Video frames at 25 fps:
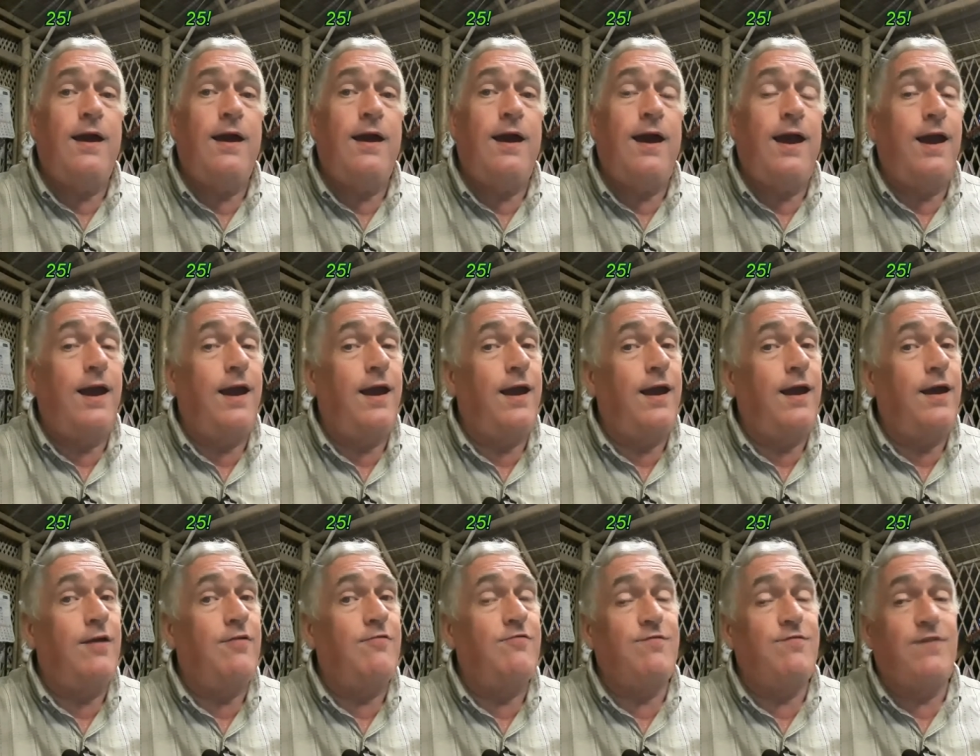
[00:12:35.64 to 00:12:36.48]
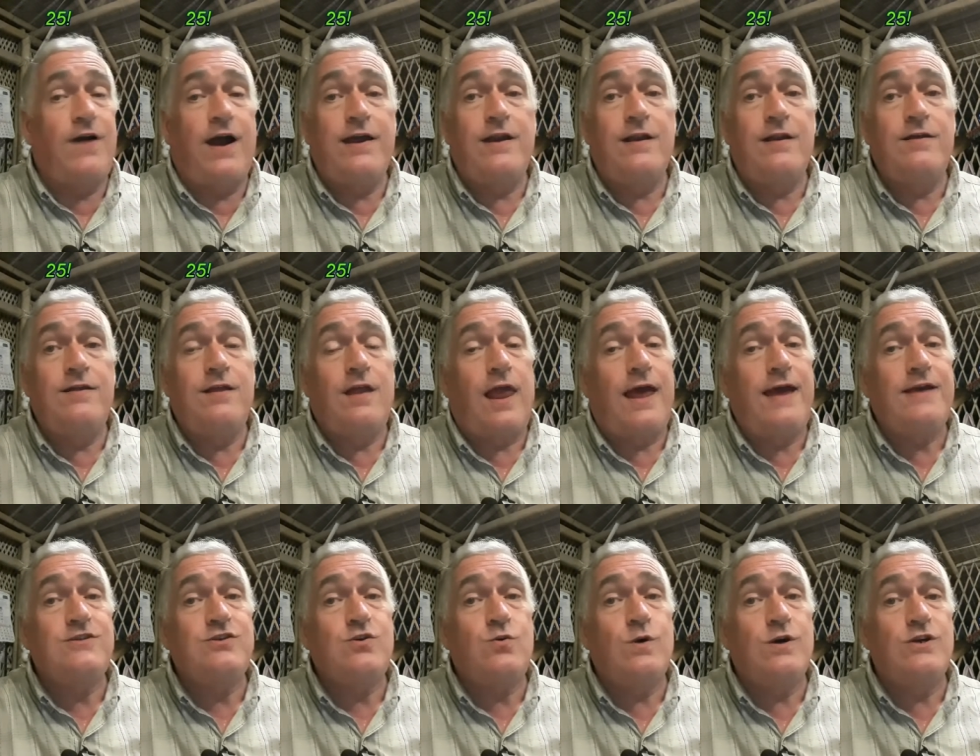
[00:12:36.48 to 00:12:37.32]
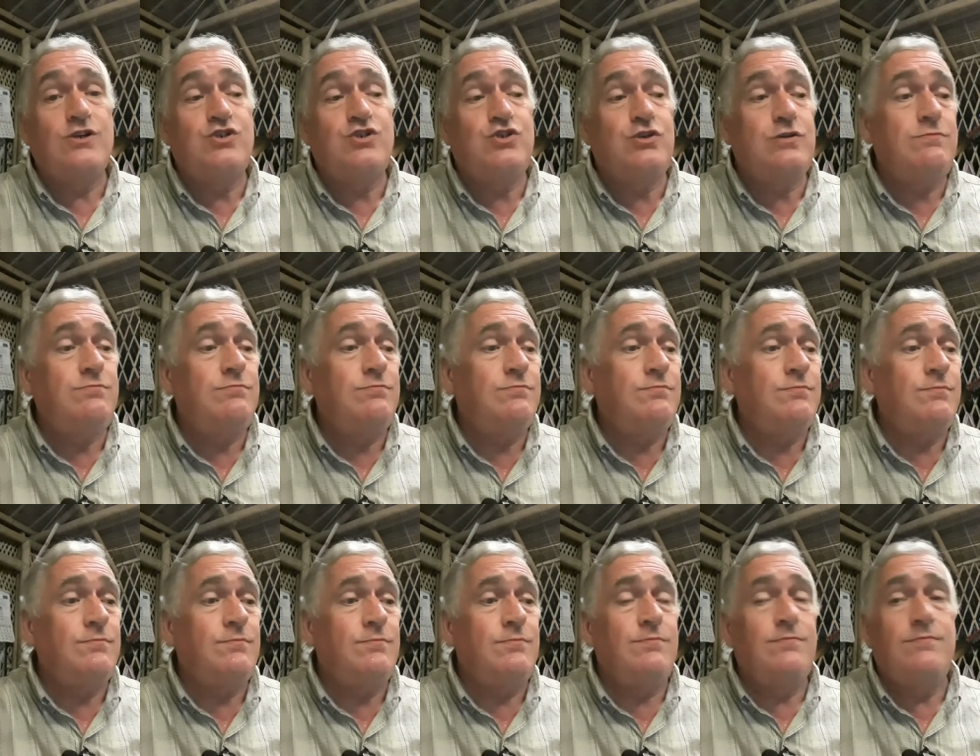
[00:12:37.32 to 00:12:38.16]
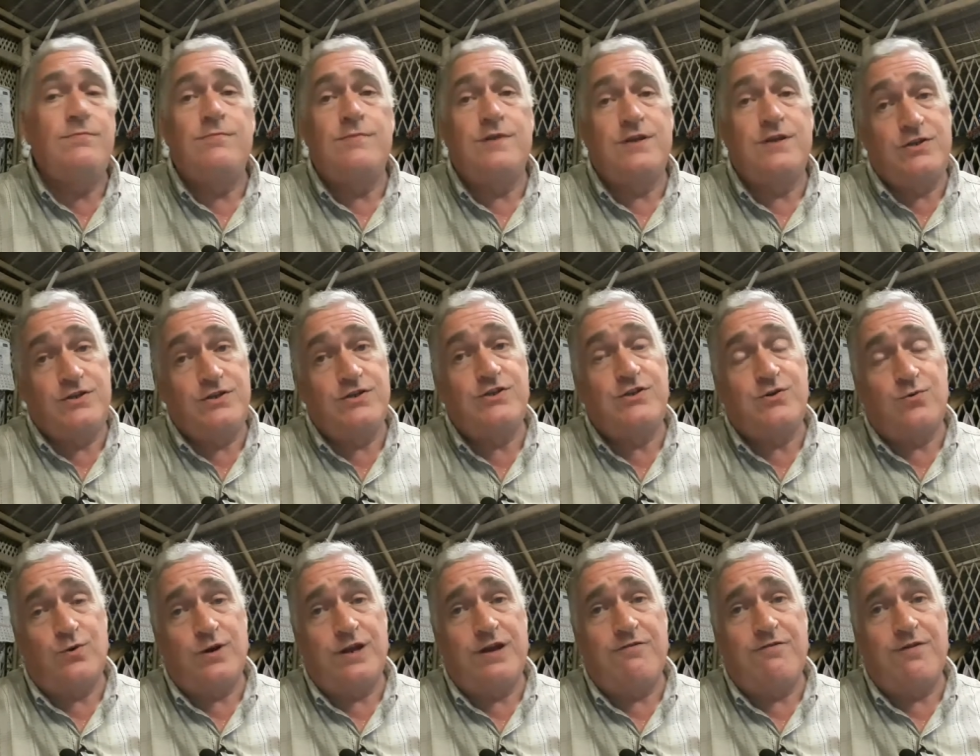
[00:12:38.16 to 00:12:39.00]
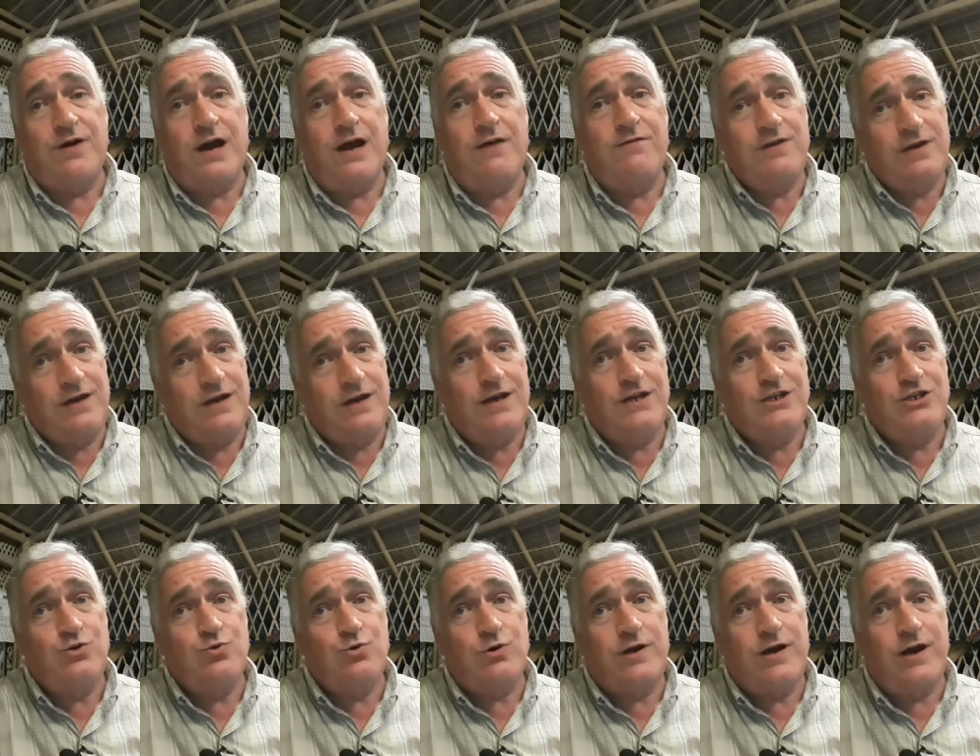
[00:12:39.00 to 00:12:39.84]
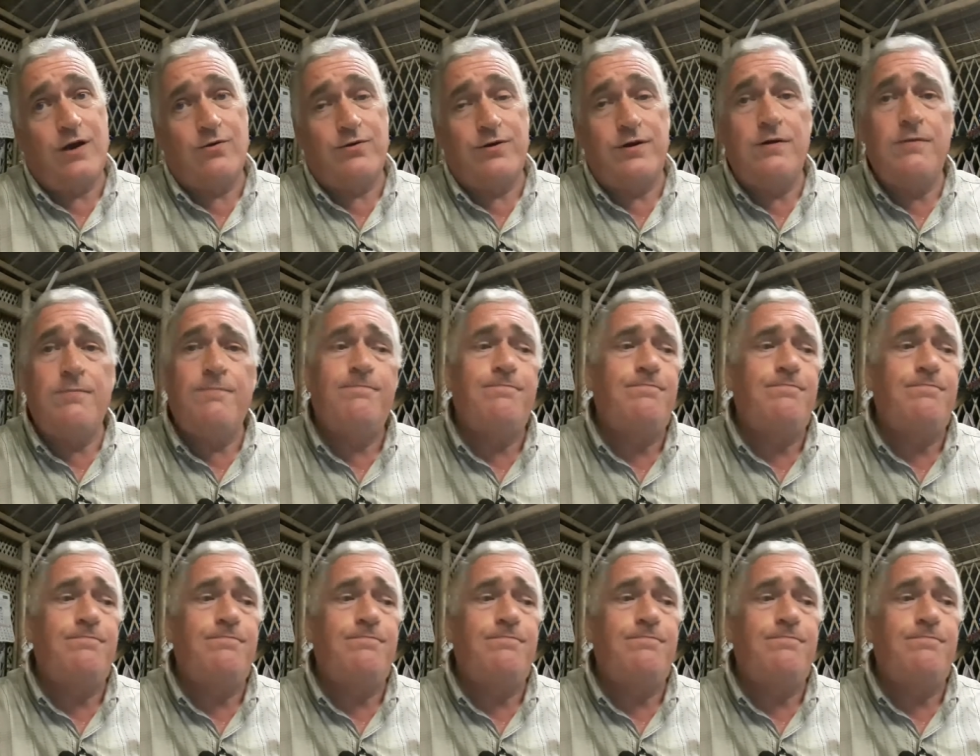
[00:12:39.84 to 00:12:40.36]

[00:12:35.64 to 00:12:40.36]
And finally, the last question. This is 25 in case you were counting.